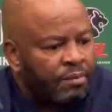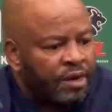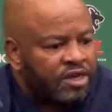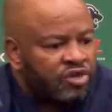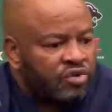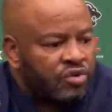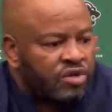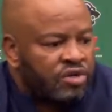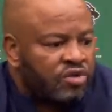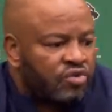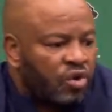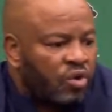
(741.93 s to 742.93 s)
But
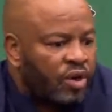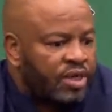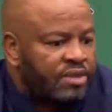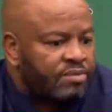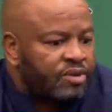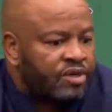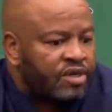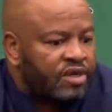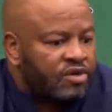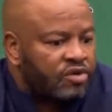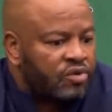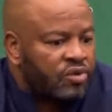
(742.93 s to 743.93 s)
it is always
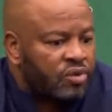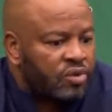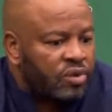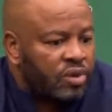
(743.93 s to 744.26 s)
important to